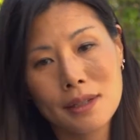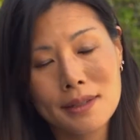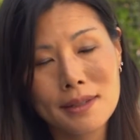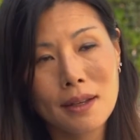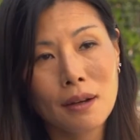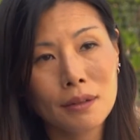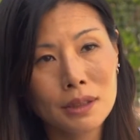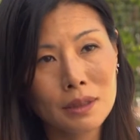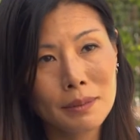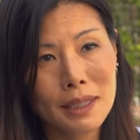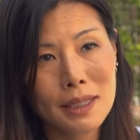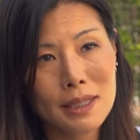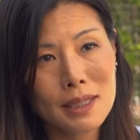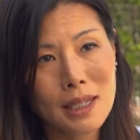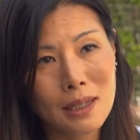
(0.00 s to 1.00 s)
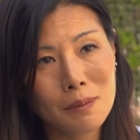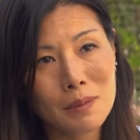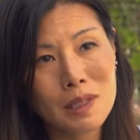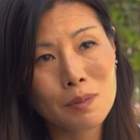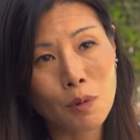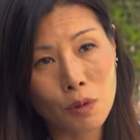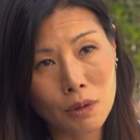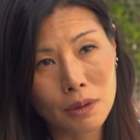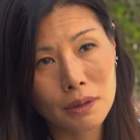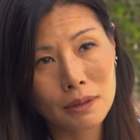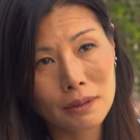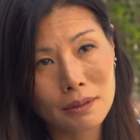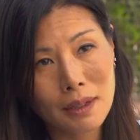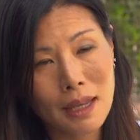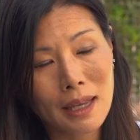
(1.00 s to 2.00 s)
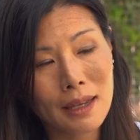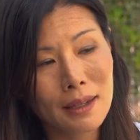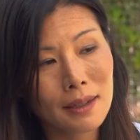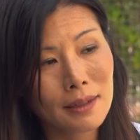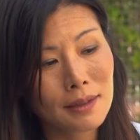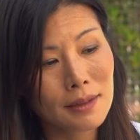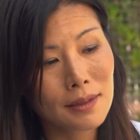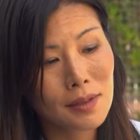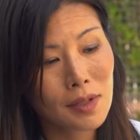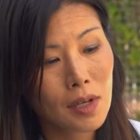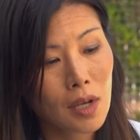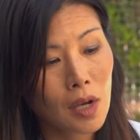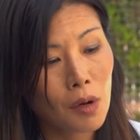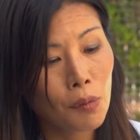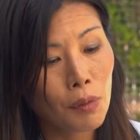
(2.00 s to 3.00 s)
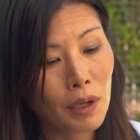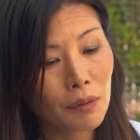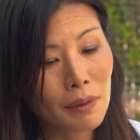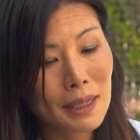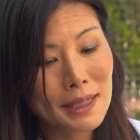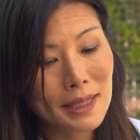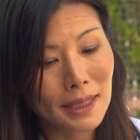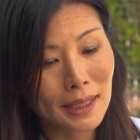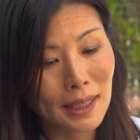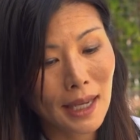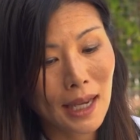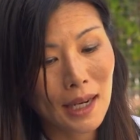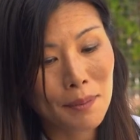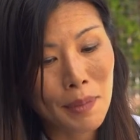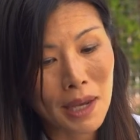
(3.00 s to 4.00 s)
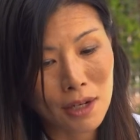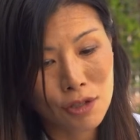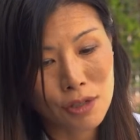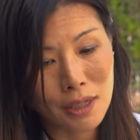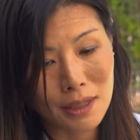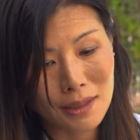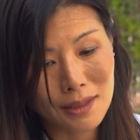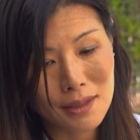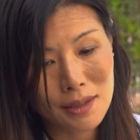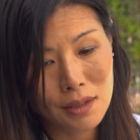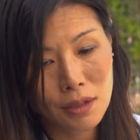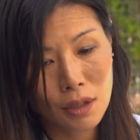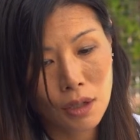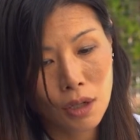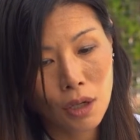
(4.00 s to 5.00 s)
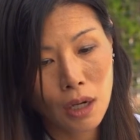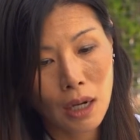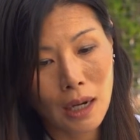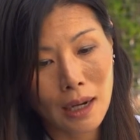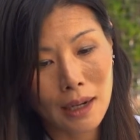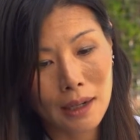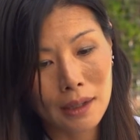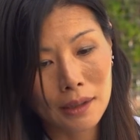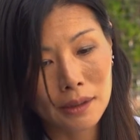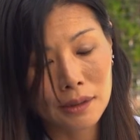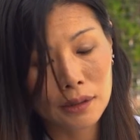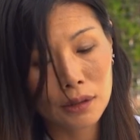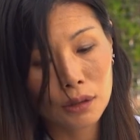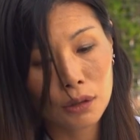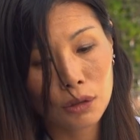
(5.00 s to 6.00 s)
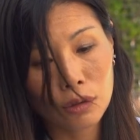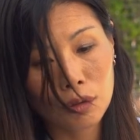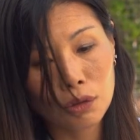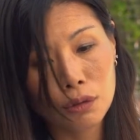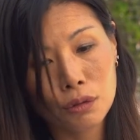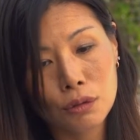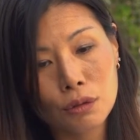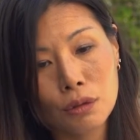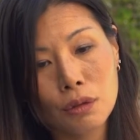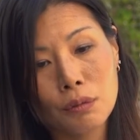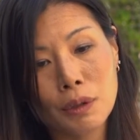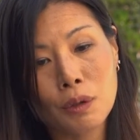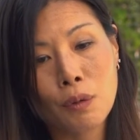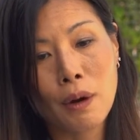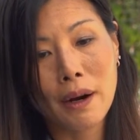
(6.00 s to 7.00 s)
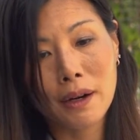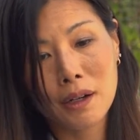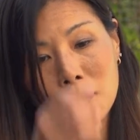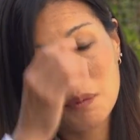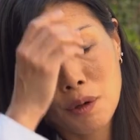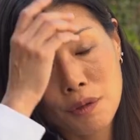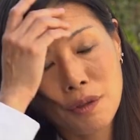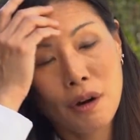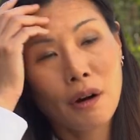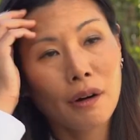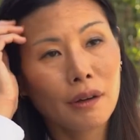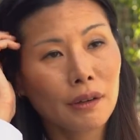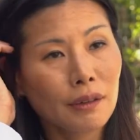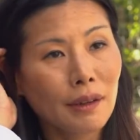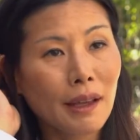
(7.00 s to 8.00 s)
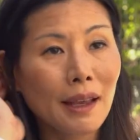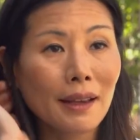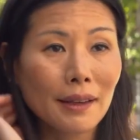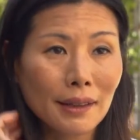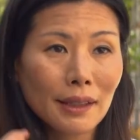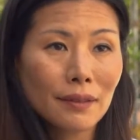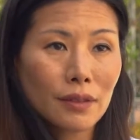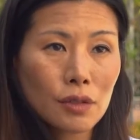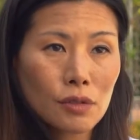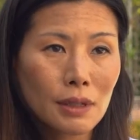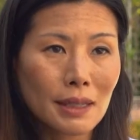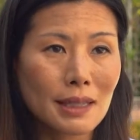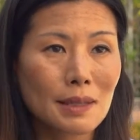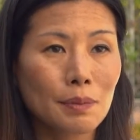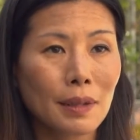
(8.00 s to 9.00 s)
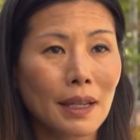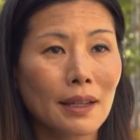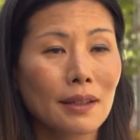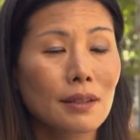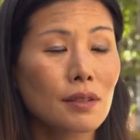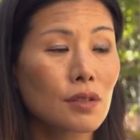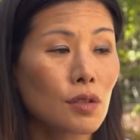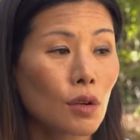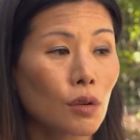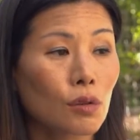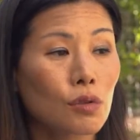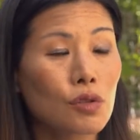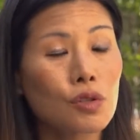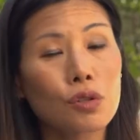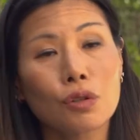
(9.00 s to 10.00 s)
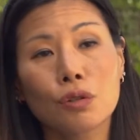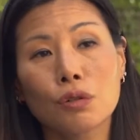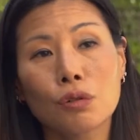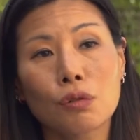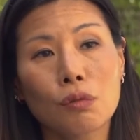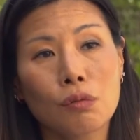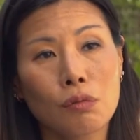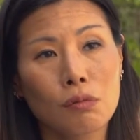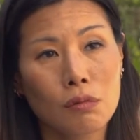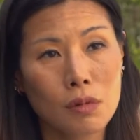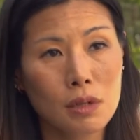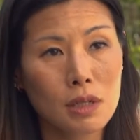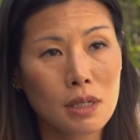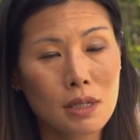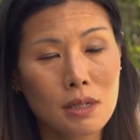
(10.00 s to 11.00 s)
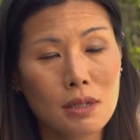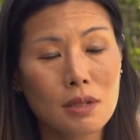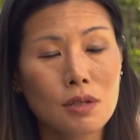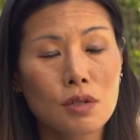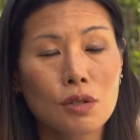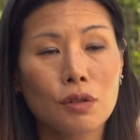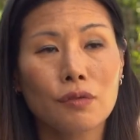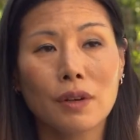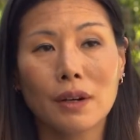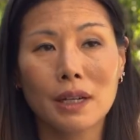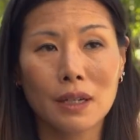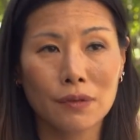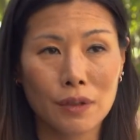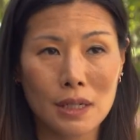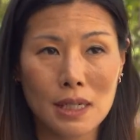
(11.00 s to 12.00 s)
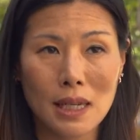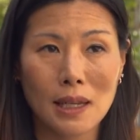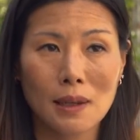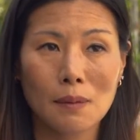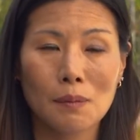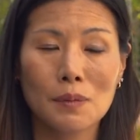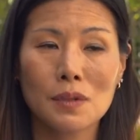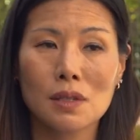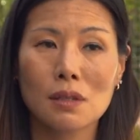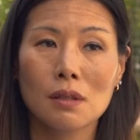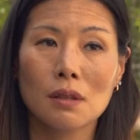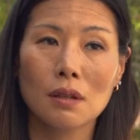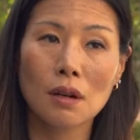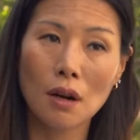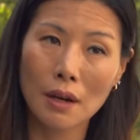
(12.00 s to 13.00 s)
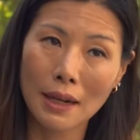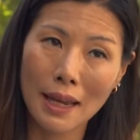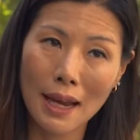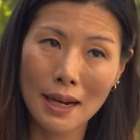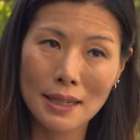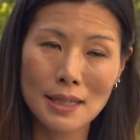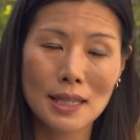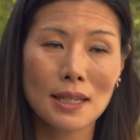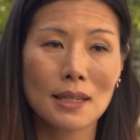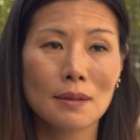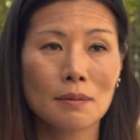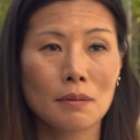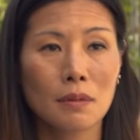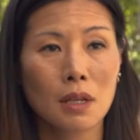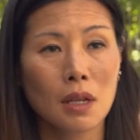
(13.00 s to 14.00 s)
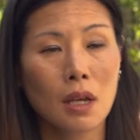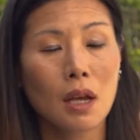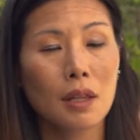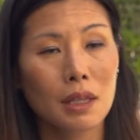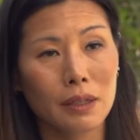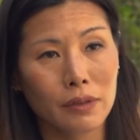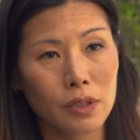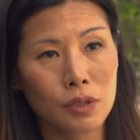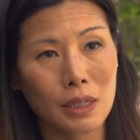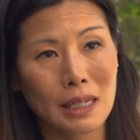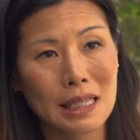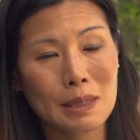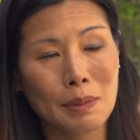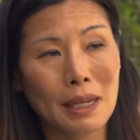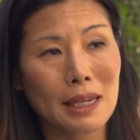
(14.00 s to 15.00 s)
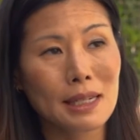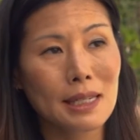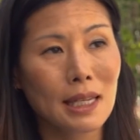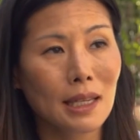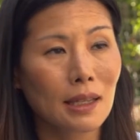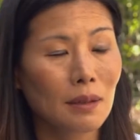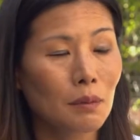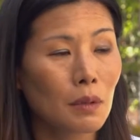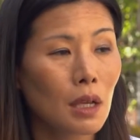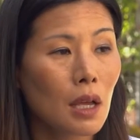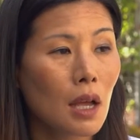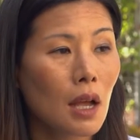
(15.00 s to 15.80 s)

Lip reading: is the ultimate team sport, and we recently had a patient who required both a heart and a liver transplant. So two very different teams, cardiac team, liver transplant team.